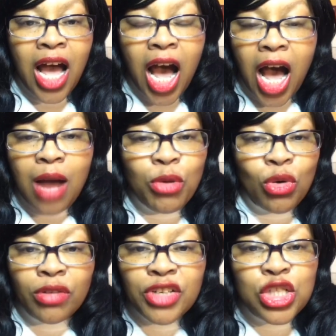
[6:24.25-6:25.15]
I'm going to
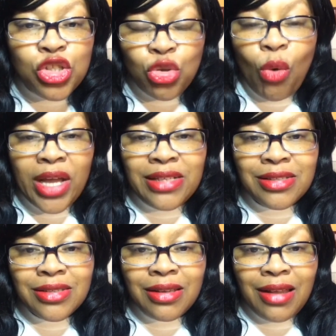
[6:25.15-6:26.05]
rejoice
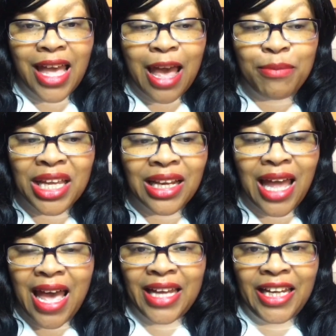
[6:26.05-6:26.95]
and be
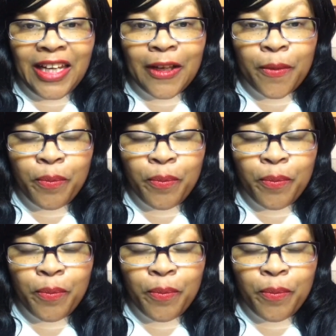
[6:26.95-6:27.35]
glad in it.